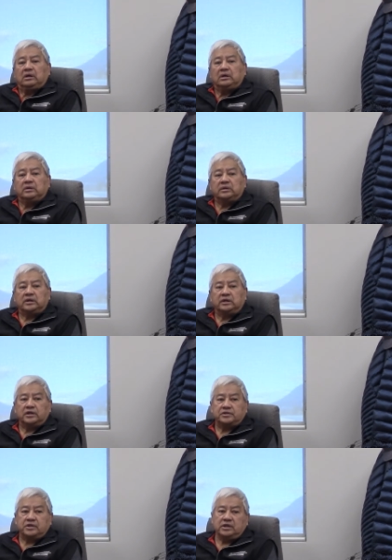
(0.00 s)
What can I
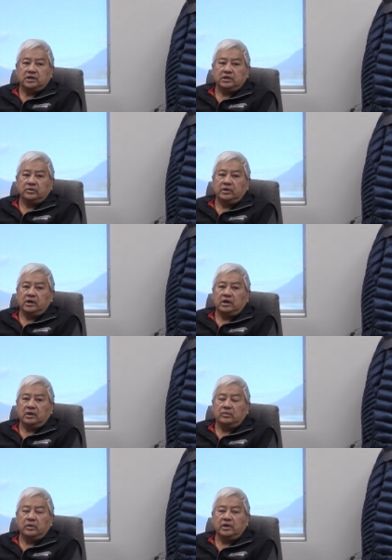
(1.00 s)
say? Here we are,
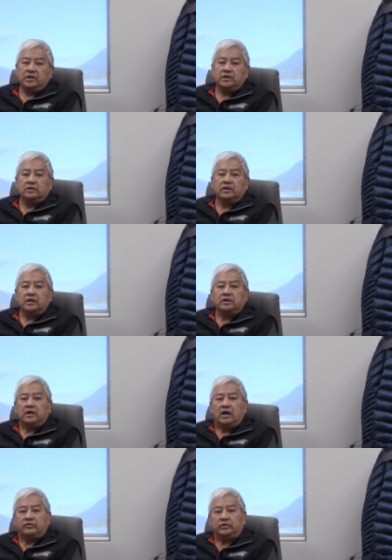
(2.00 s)
one year later
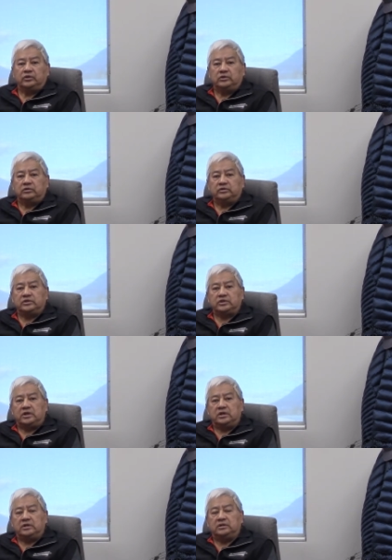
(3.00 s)
after COVID
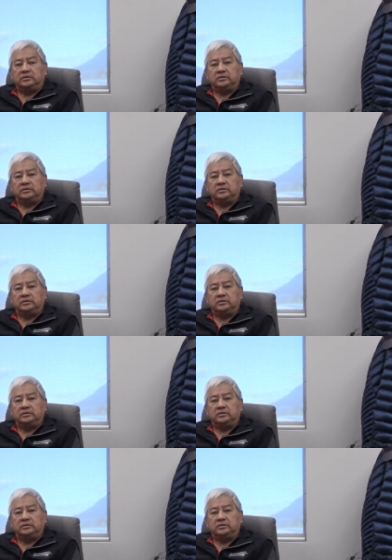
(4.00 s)
started